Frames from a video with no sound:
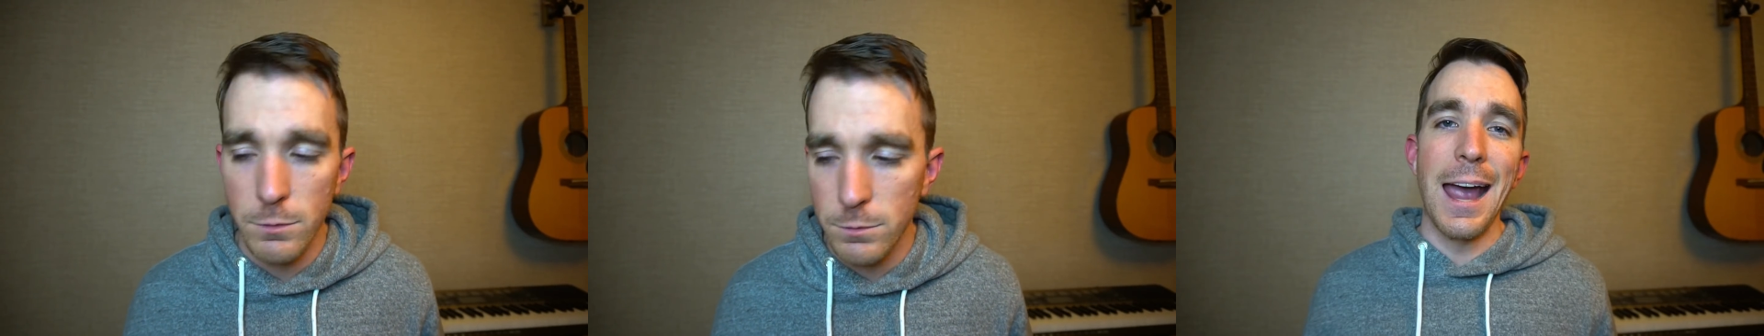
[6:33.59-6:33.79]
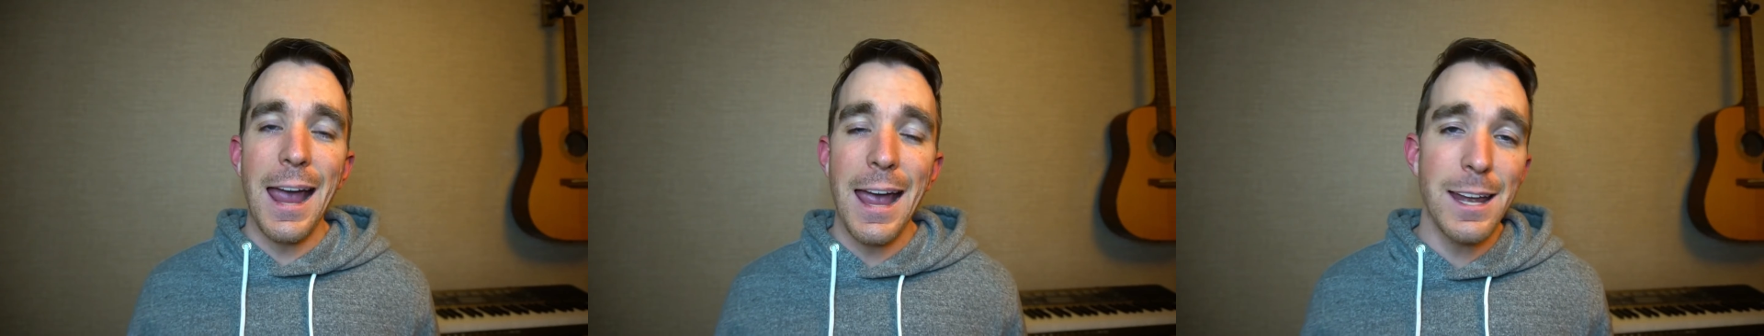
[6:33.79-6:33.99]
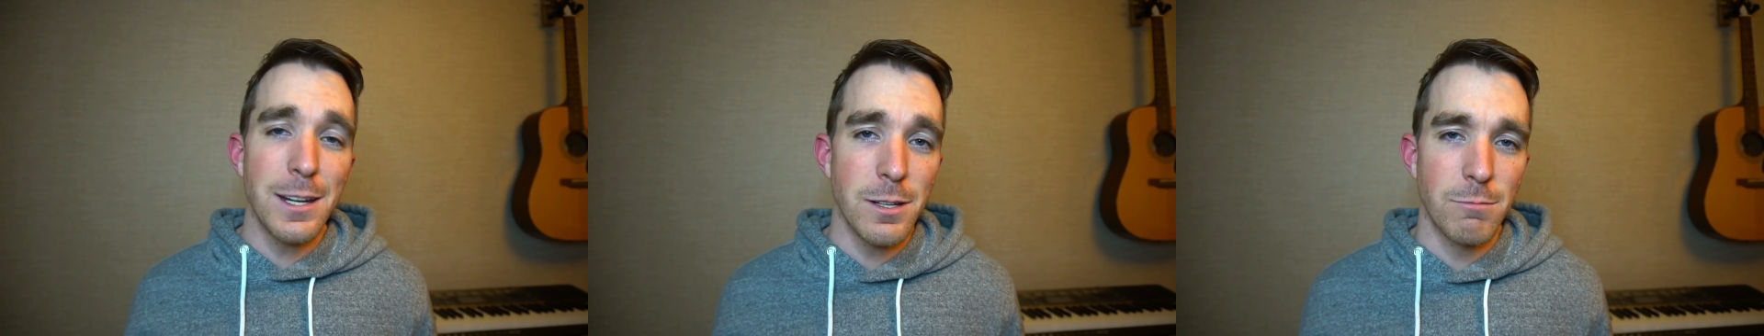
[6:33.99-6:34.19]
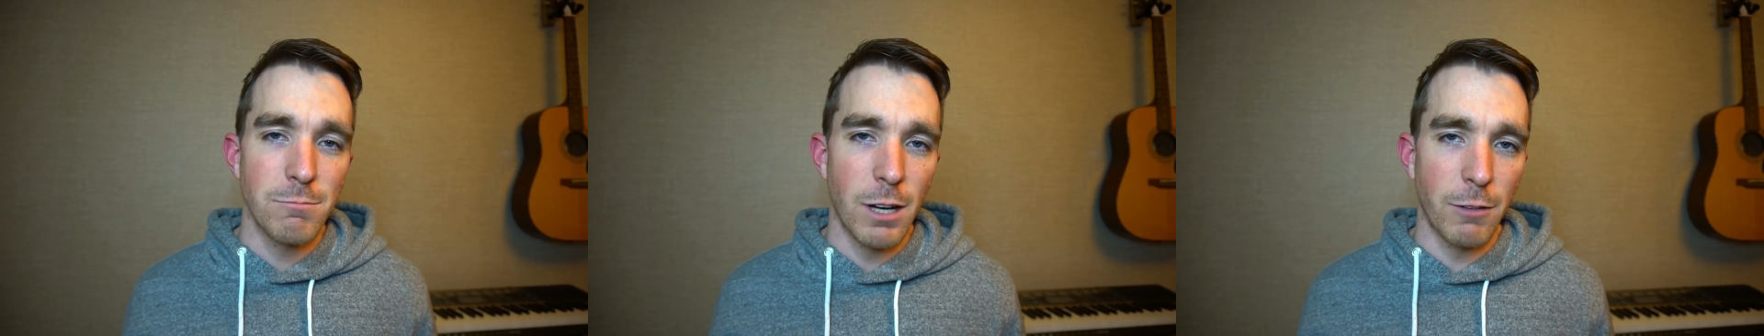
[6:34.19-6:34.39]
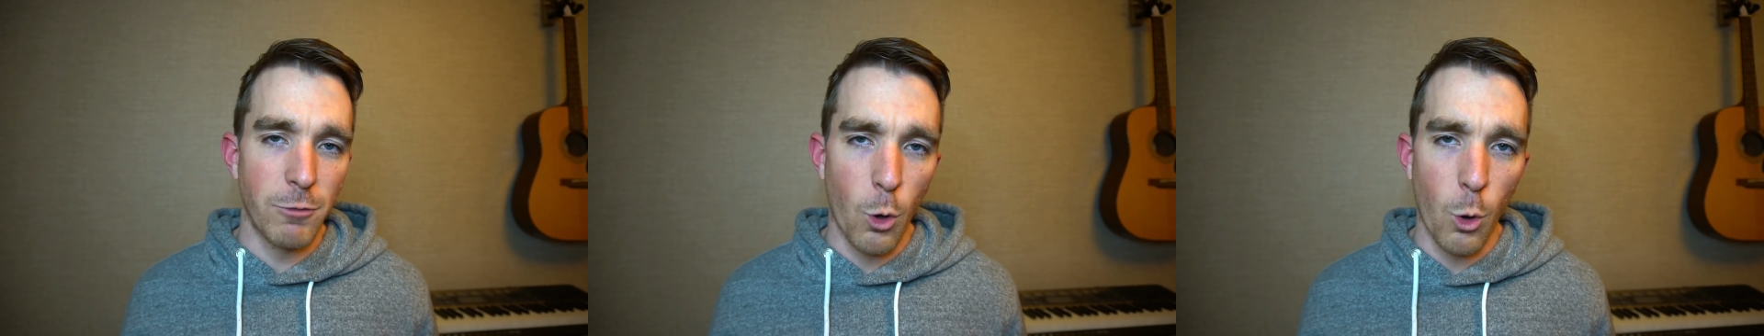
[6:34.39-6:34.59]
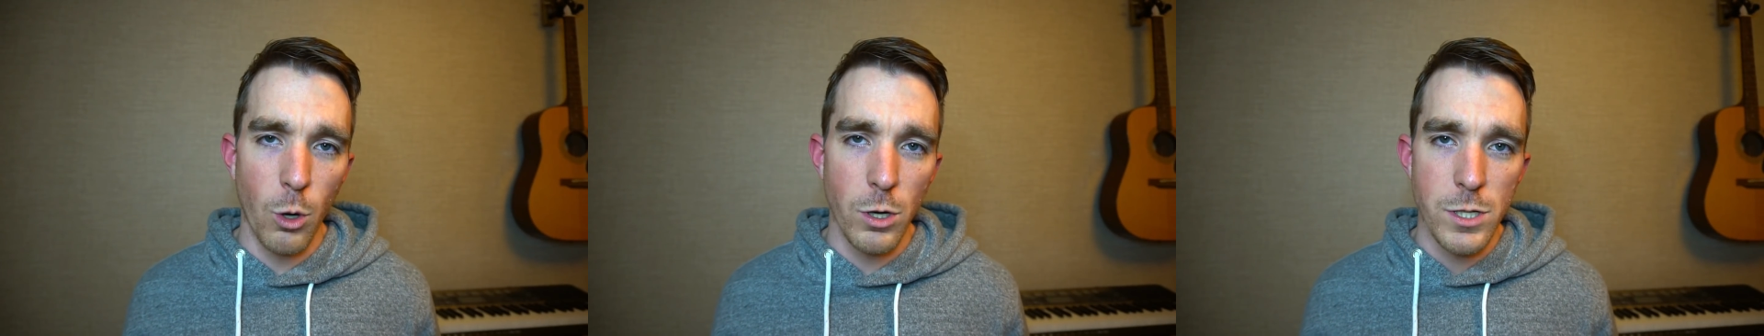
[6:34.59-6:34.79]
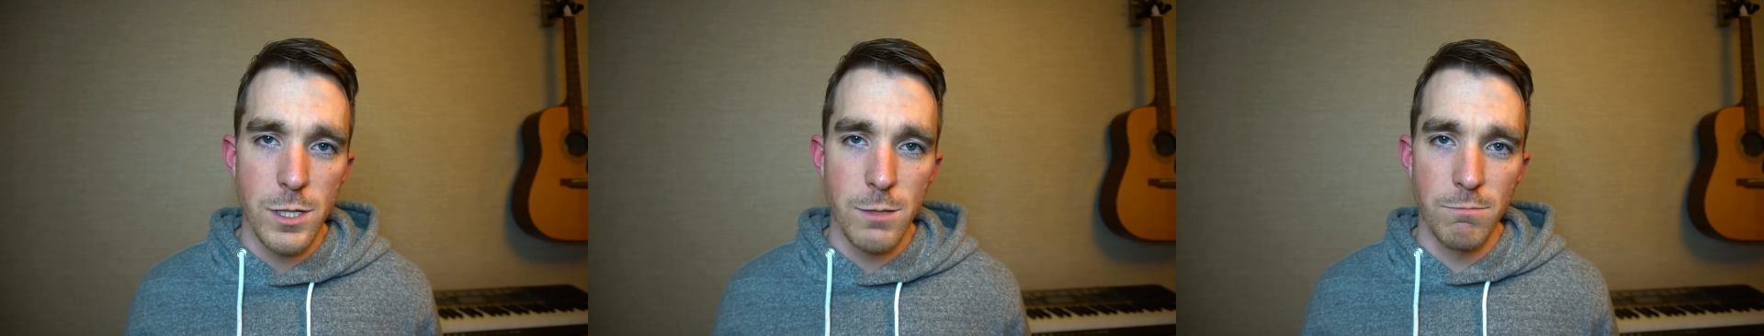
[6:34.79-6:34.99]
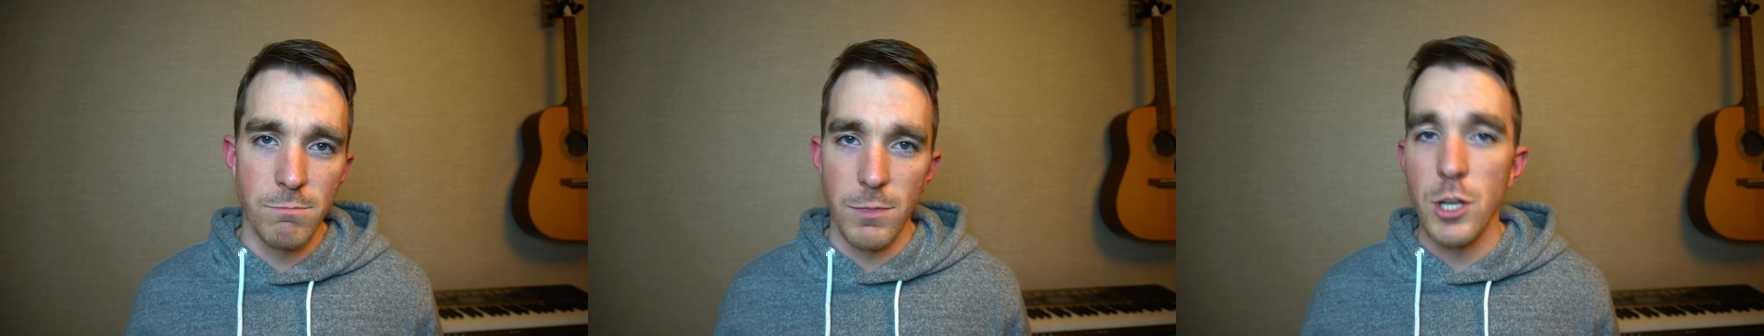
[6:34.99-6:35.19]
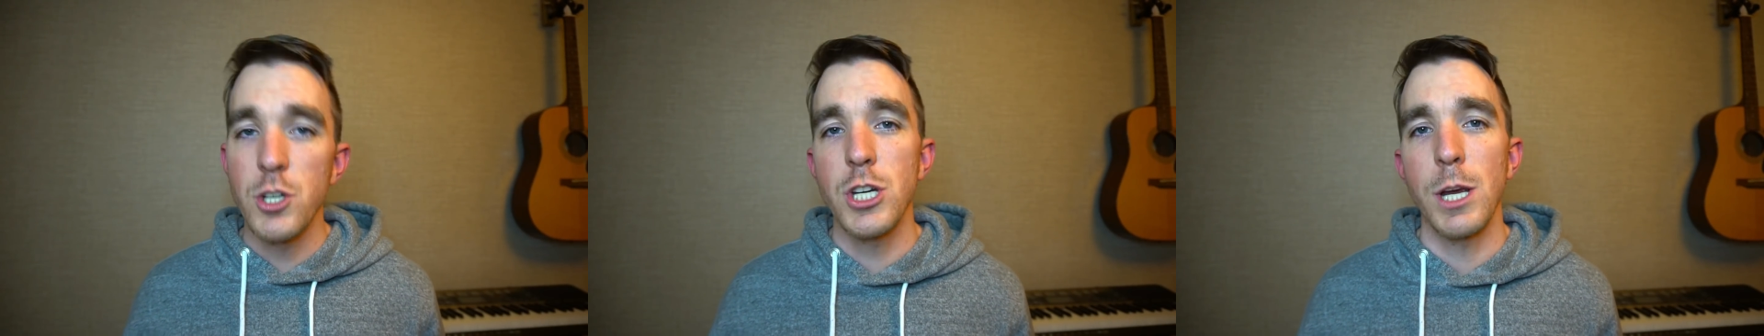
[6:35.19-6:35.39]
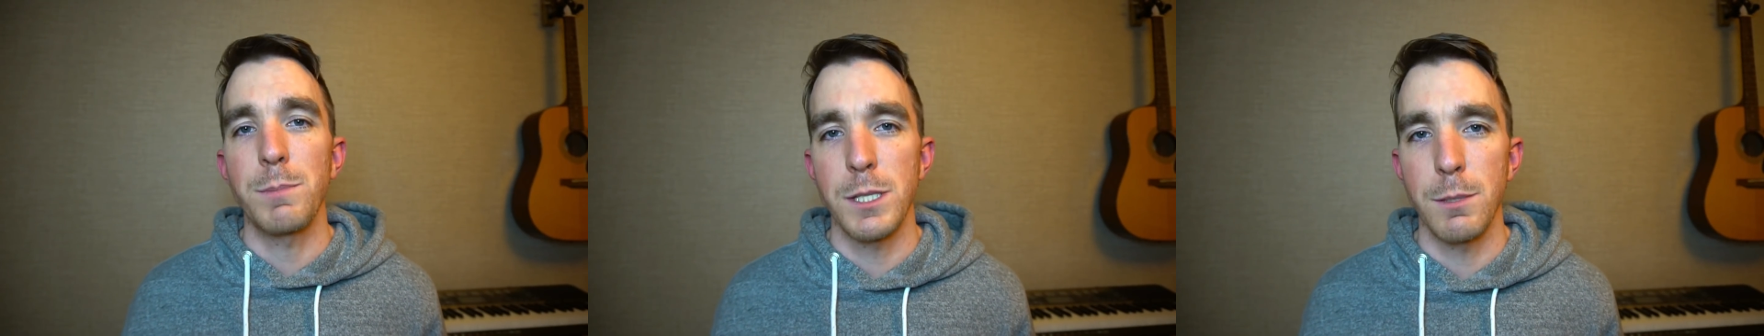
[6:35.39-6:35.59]
And, of course, the
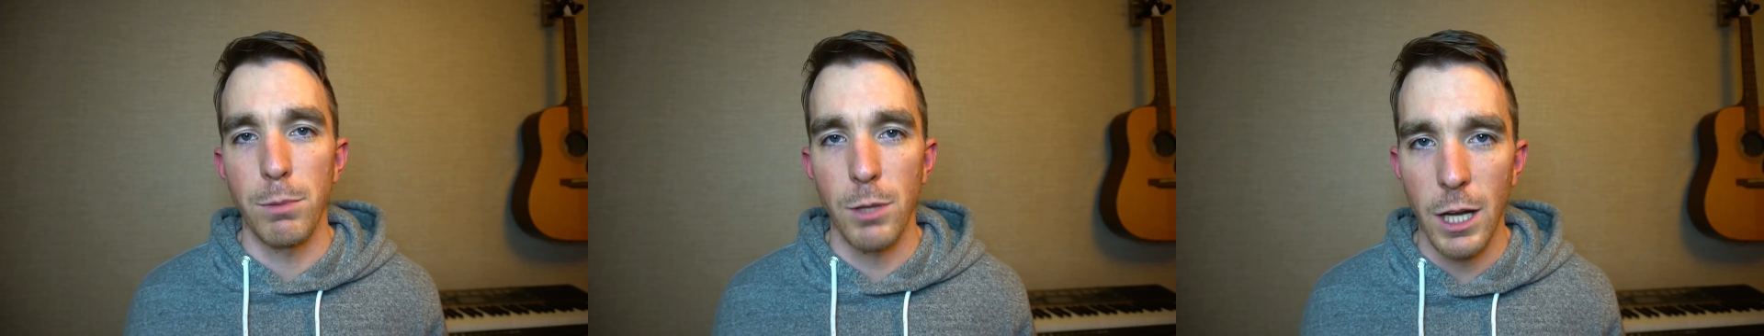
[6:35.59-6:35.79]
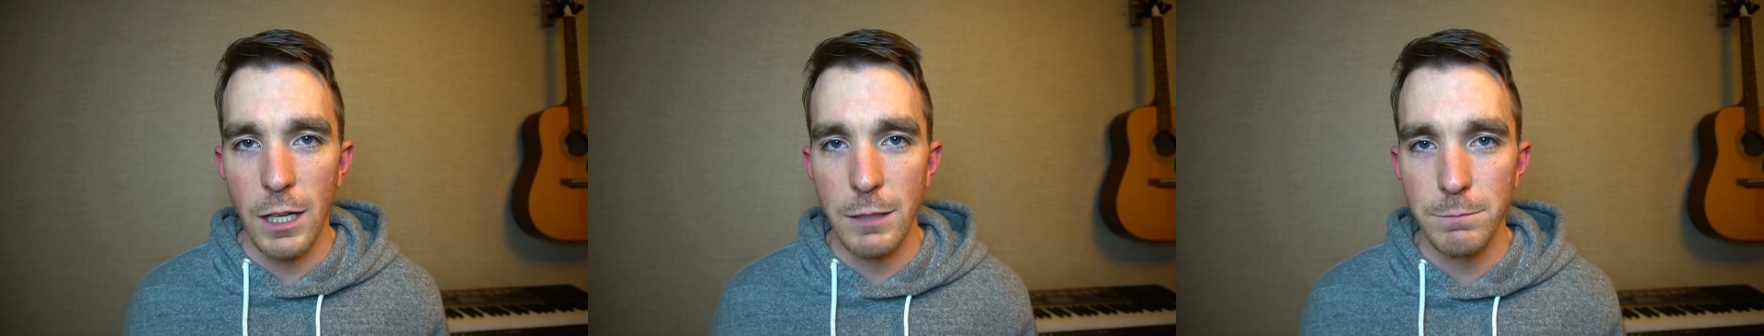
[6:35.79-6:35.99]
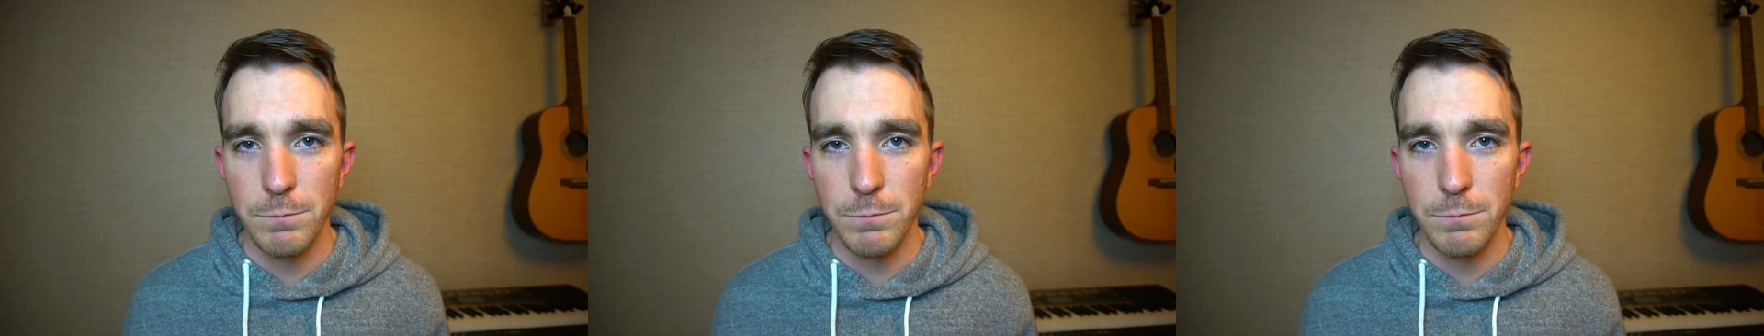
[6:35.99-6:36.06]
chip supply.